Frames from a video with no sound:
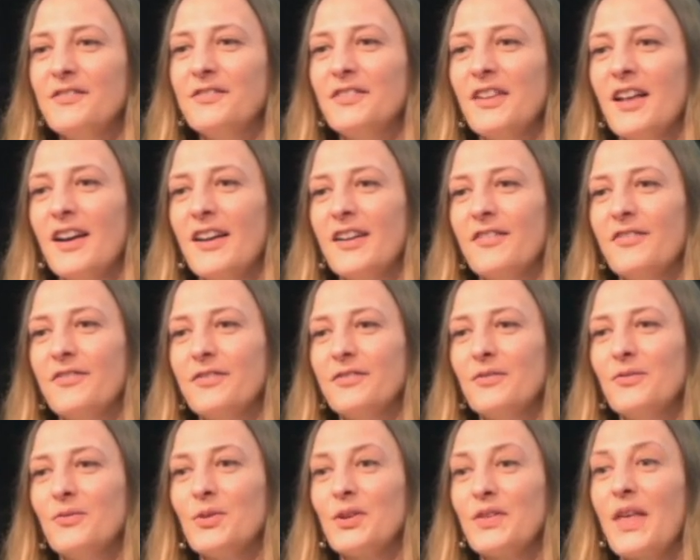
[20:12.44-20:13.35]
of life
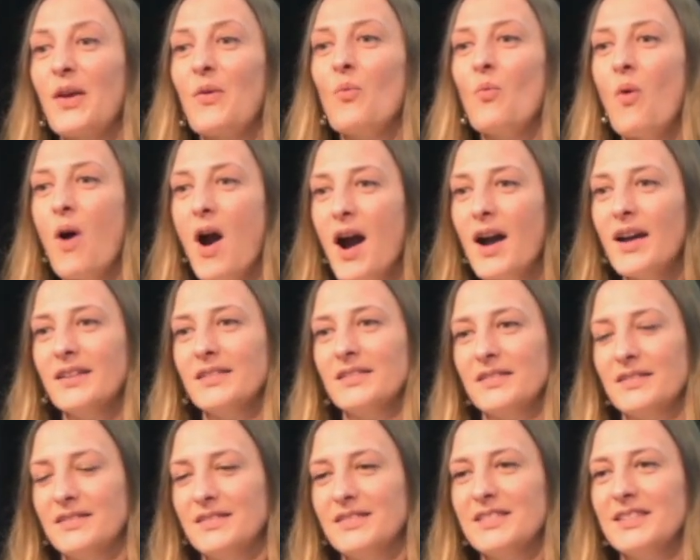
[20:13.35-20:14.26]
where they want
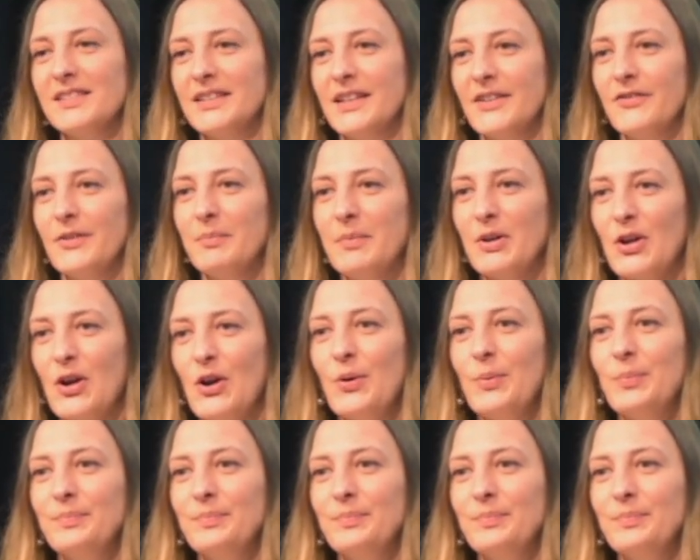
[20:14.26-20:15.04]
to live in the home.